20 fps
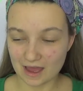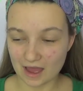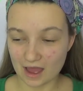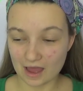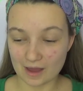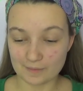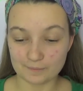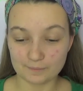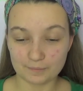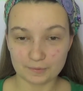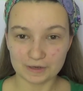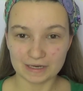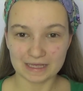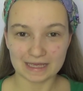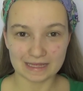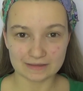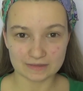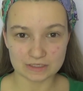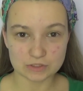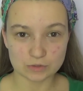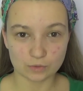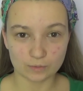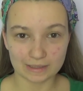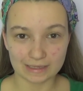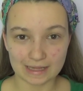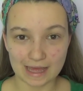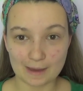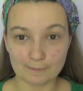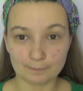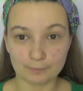put it in the
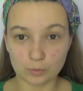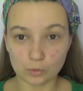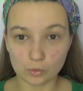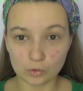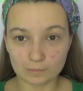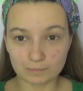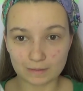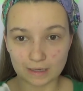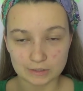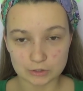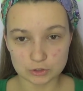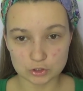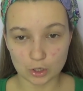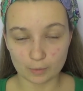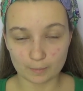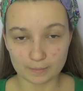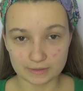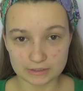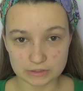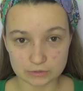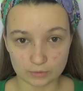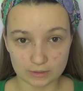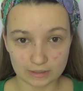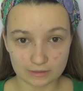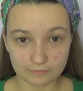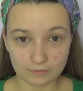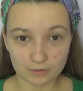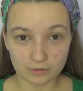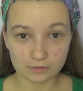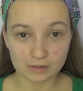toilet and pour the blood on top of the
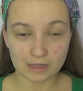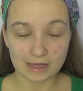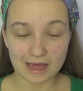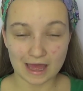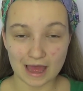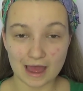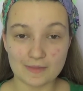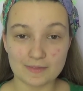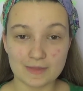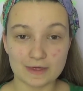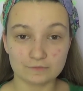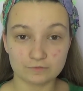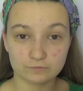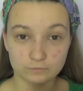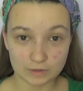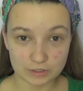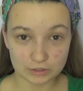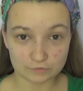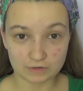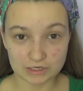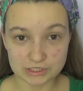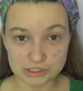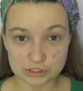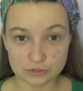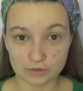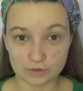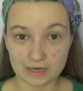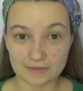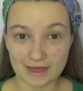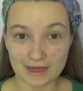toilet roll, and then when you flush the
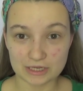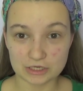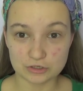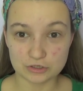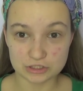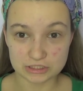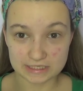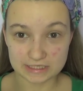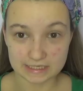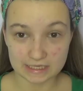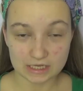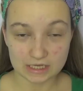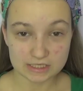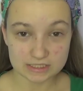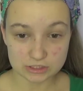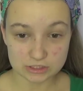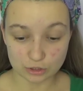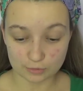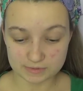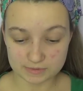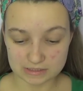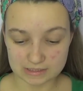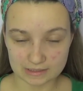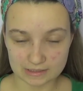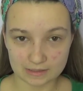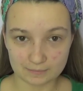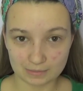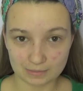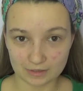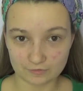toilet that usually stops
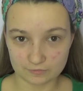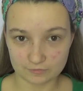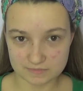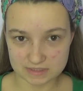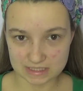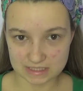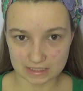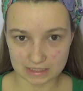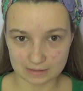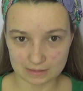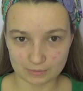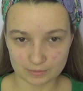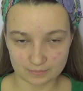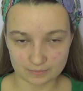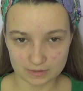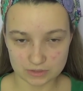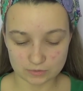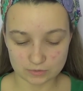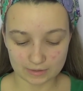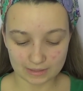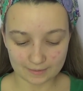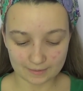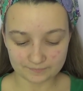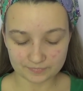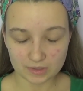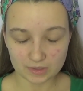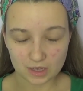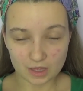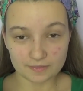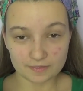the blood from sitting at the bottom of the
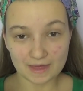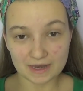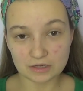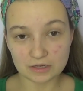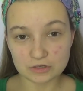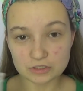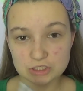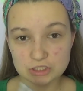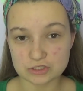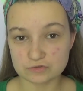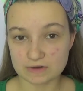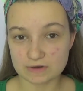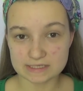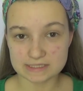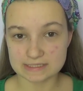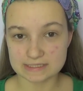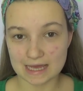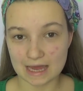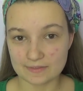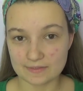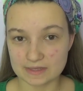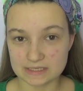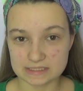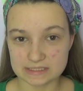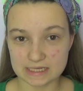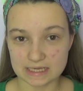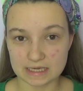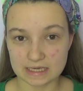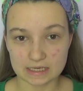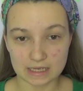toilet. Then you can just rinse this out in the
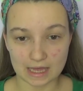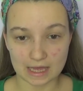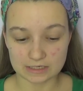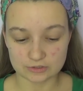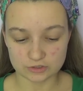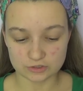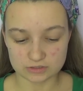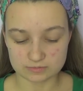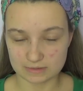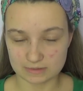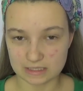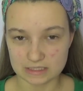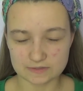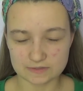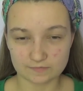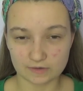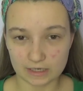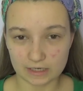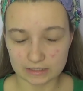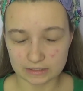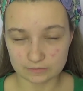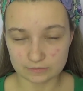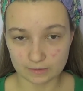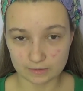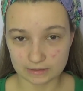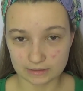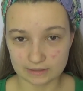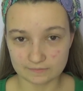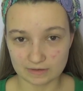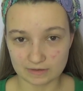sink, and trust me, it's fine, you
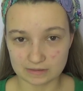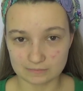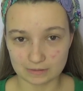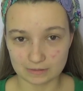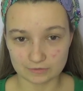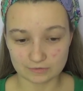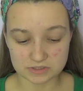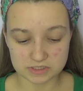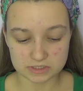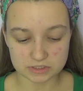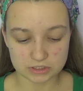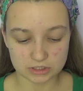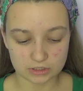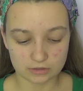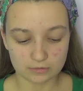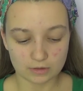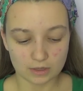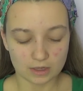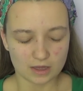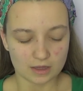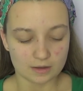won't leave any blood residue.